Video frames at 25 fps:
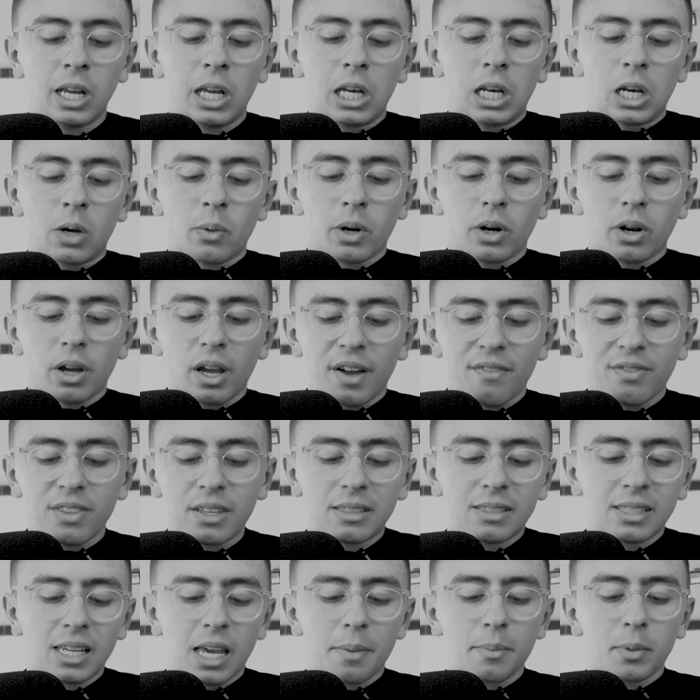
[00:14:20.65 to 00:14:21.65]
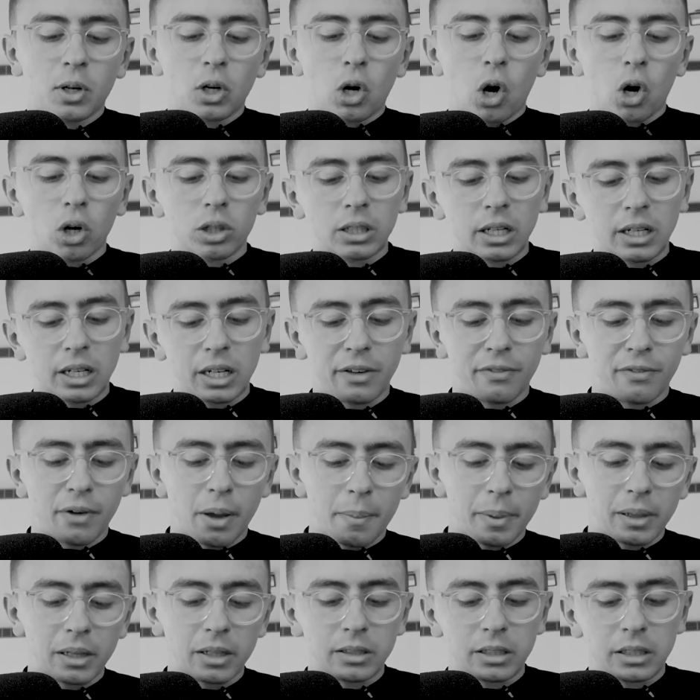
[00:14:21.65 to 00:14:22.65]
Now, we don't have the same cognitive
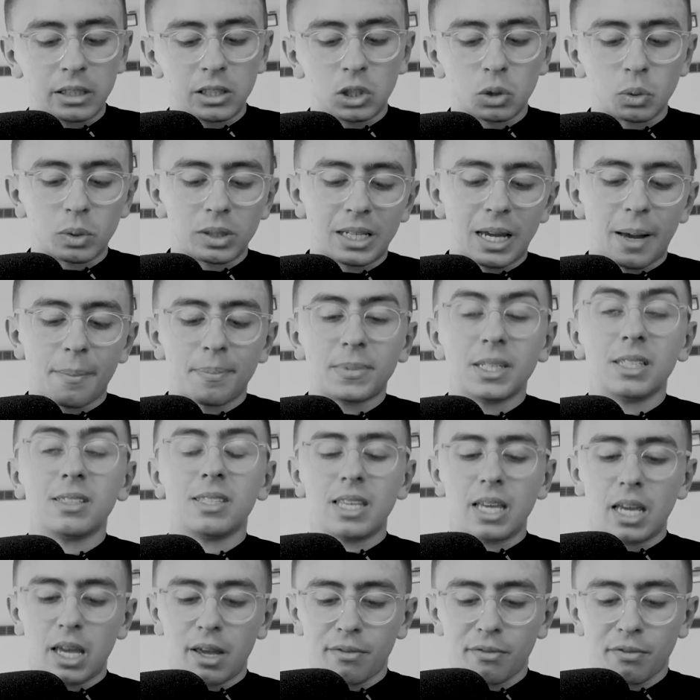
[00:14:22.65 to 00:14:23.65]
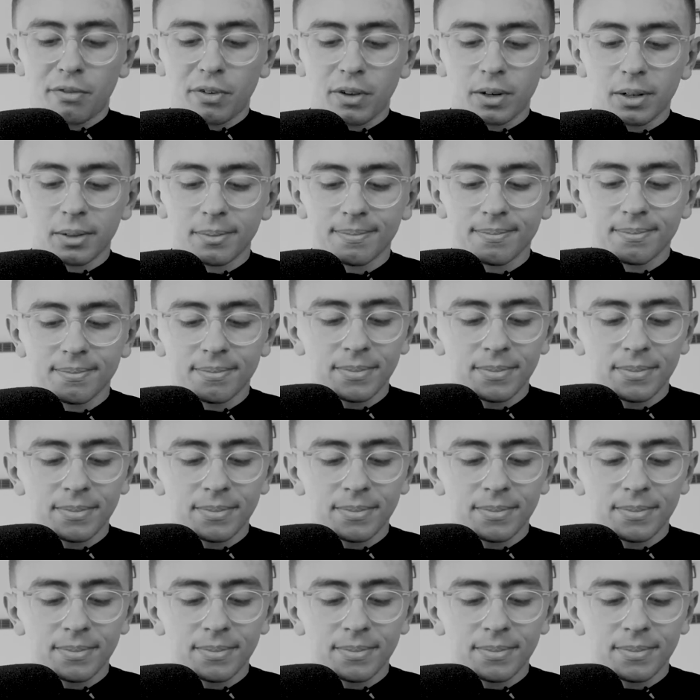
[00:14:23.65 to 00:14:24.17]
ability to adapt as the infant,